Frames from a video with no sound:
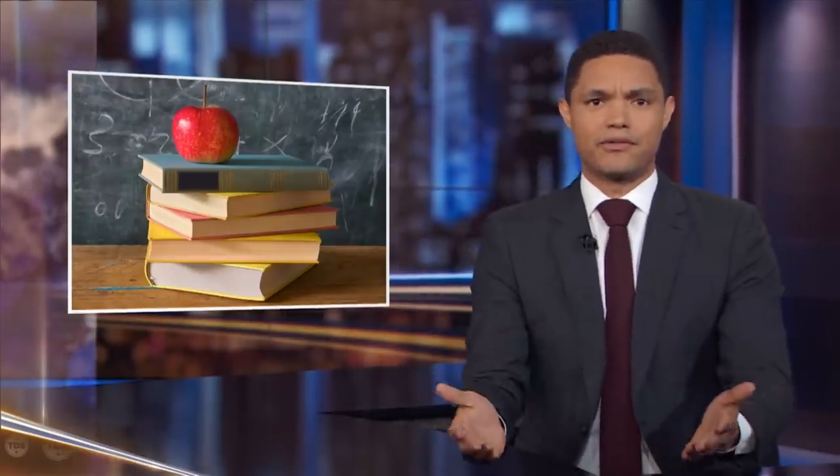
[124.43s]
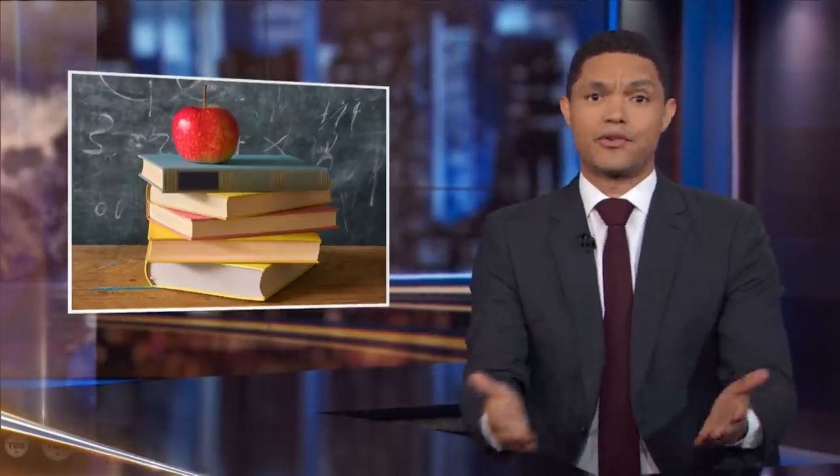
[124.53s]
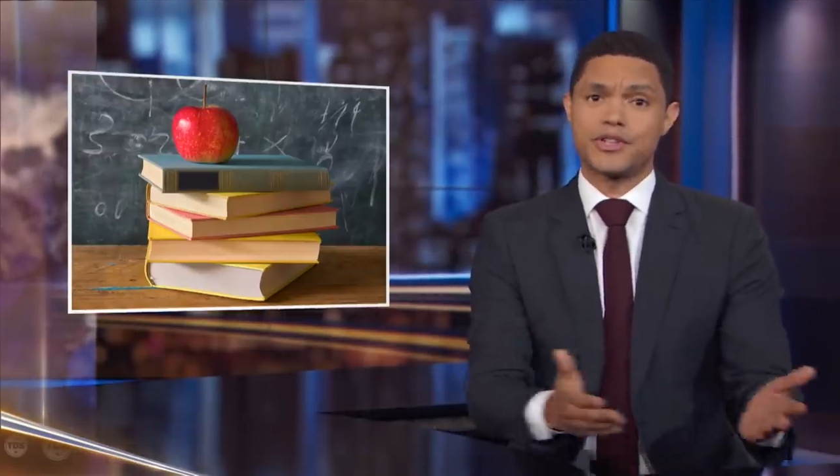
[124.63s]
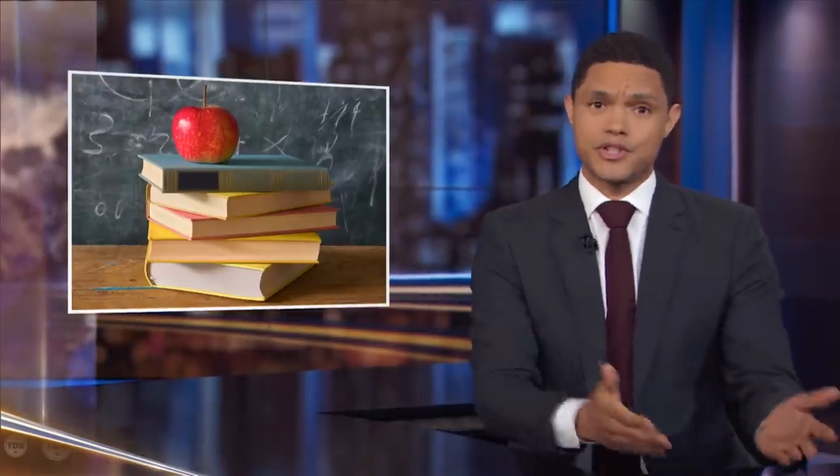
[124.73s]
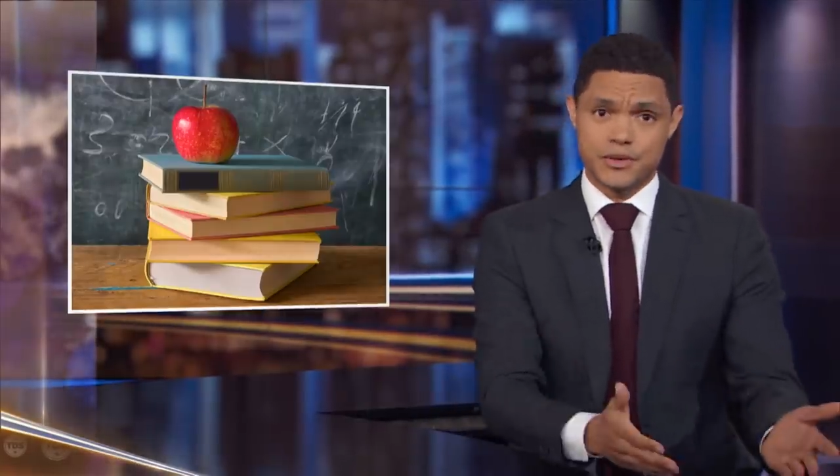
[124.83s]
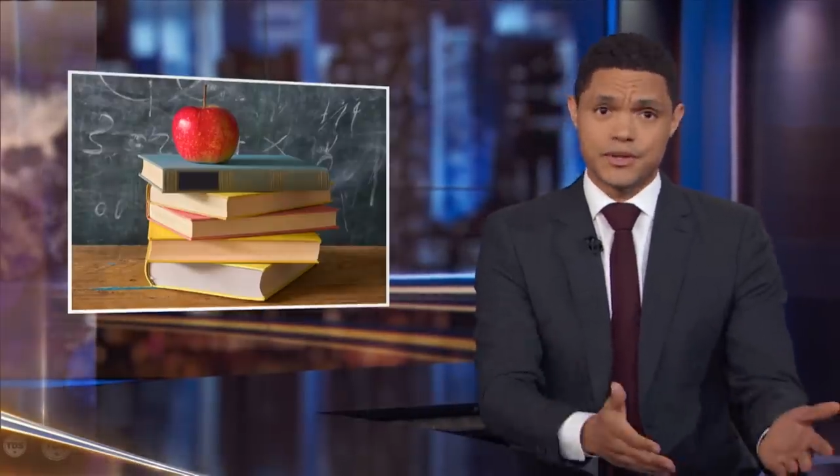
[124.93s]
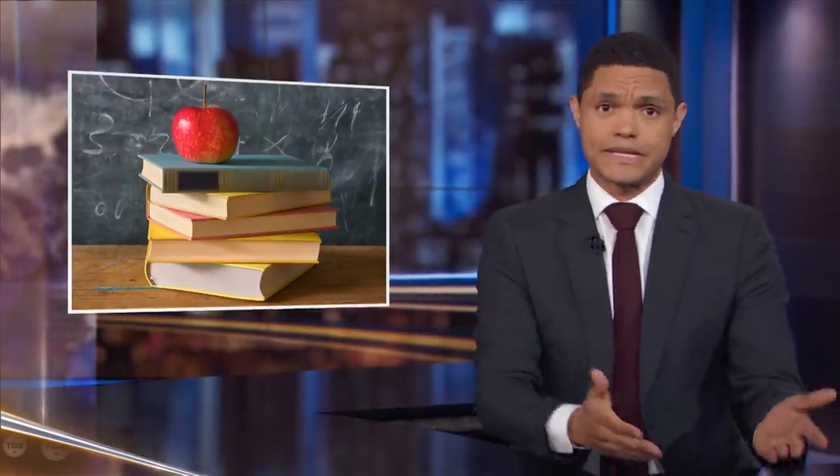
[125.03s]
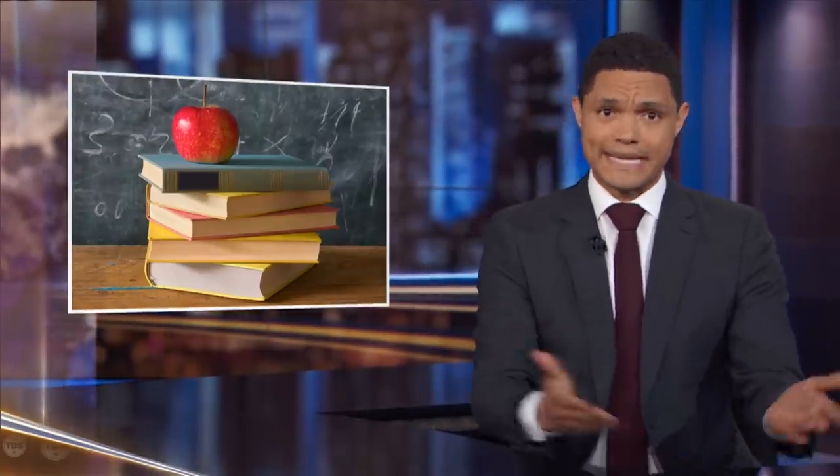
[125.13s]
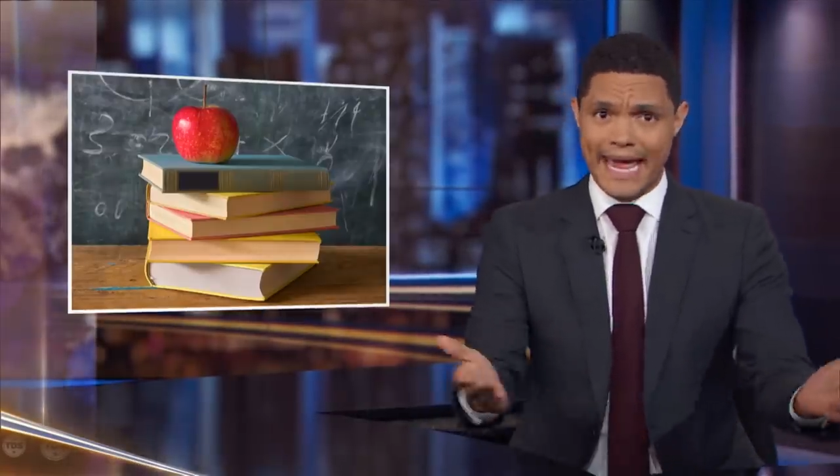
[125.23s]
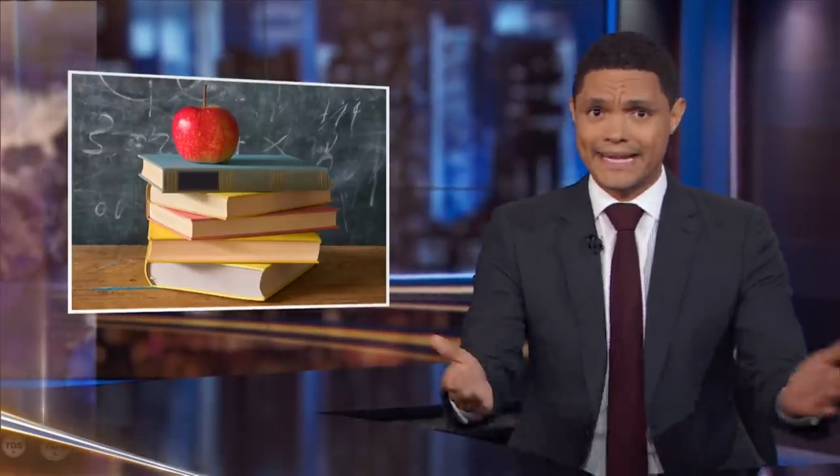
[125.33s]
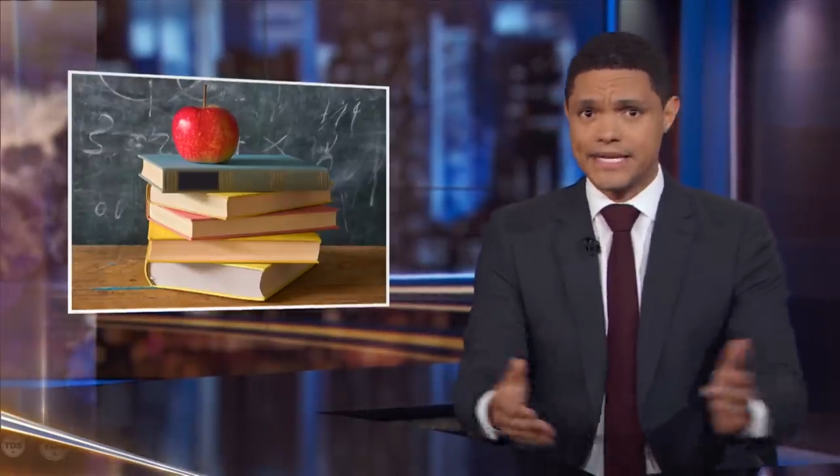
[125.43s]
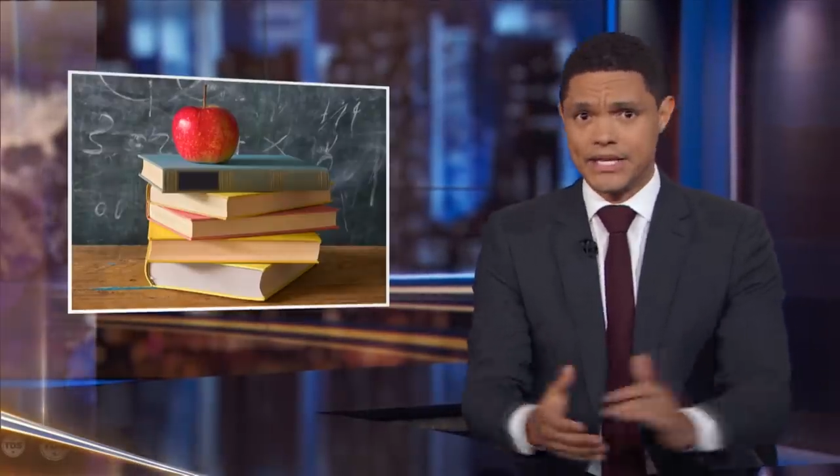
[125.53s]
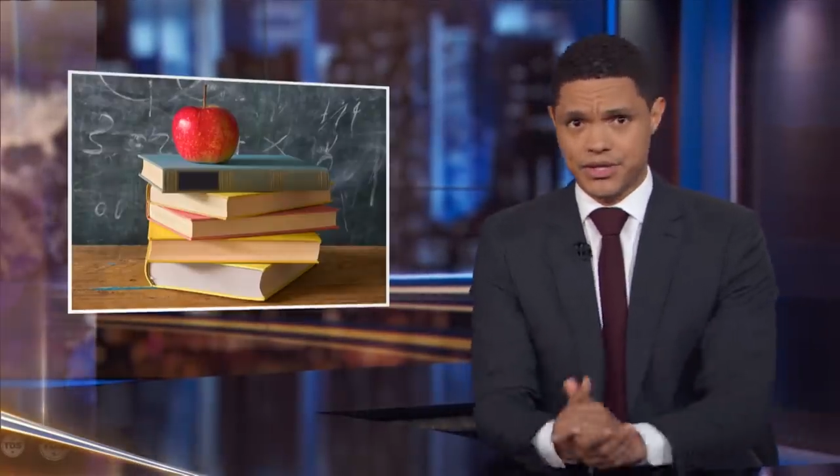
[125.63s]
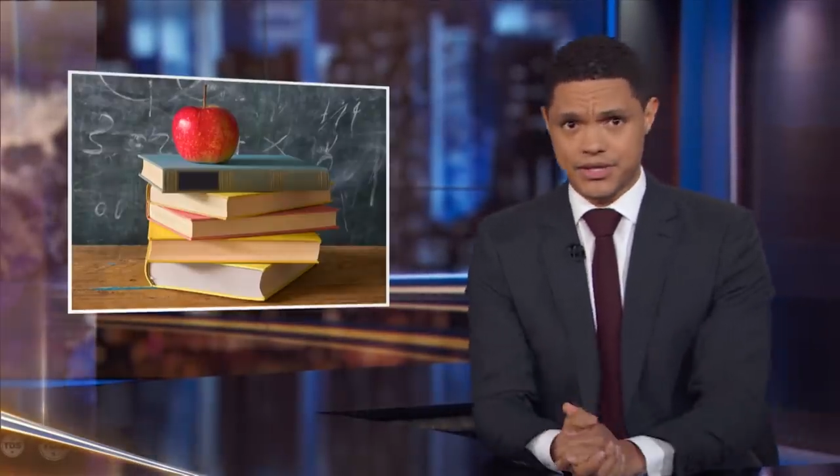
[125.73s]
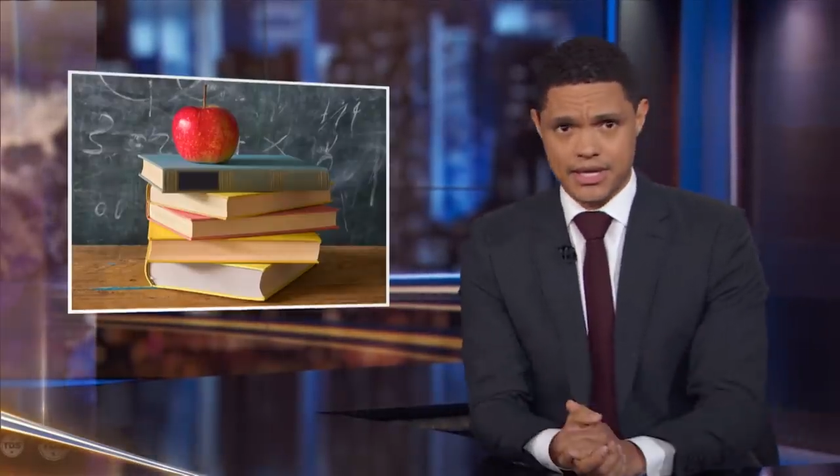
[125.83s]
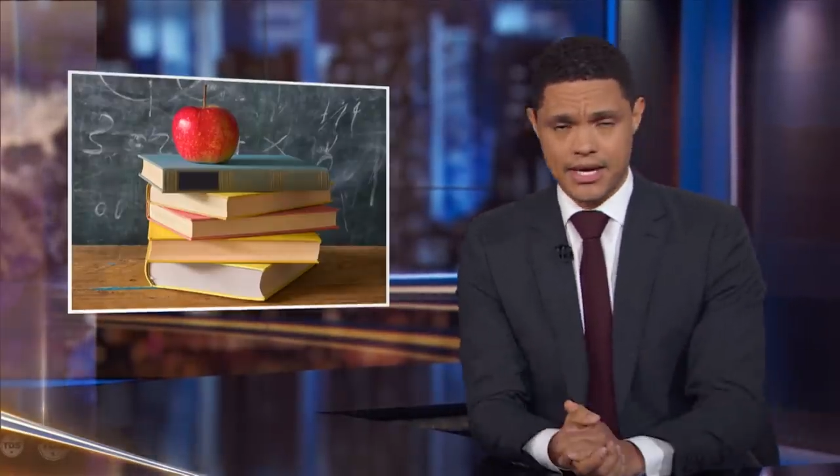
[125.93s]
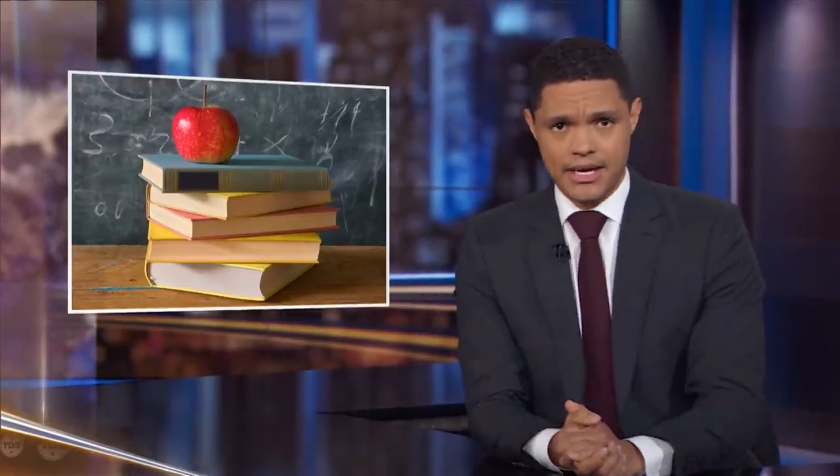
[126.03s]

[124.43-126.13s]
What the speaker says: for its students and teachers.